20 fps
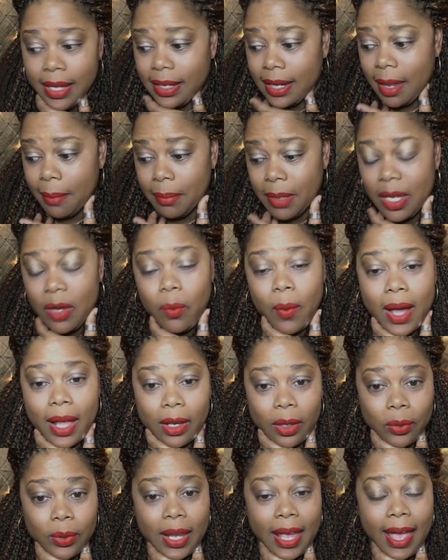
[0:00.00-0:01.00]
Now,
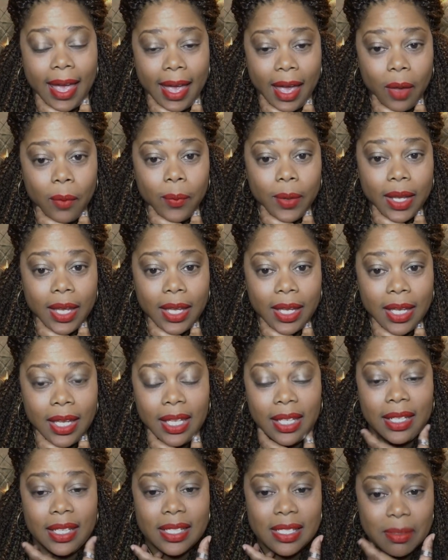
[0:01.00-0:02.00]
meanwhile, on the highway,
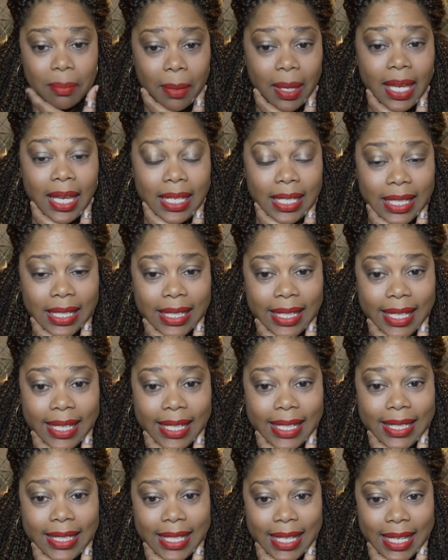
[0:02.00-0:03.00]
there's a man there
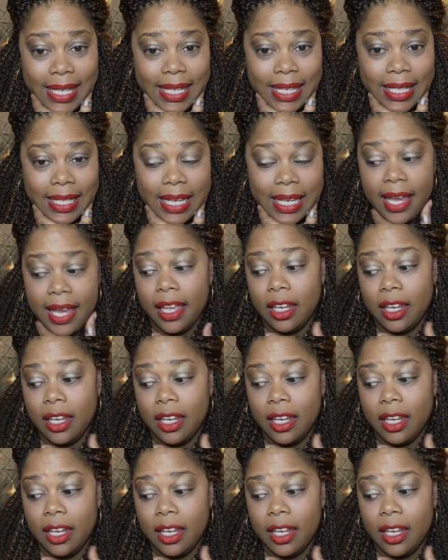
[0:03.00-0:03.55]
laying dead.